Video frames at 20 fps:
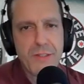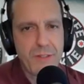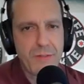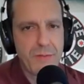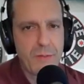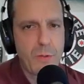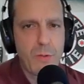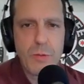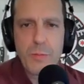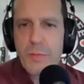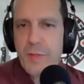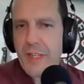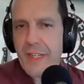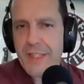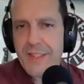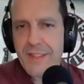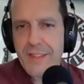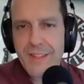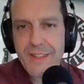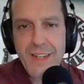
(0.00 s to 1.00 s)
of cool
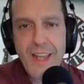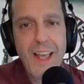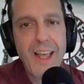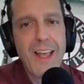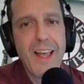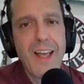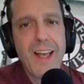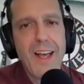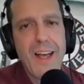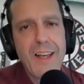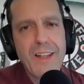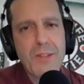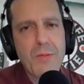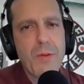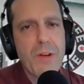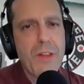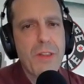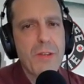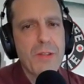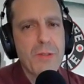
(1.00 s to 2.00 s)
places. It's
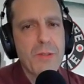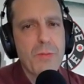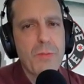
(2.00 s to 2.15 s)
one of those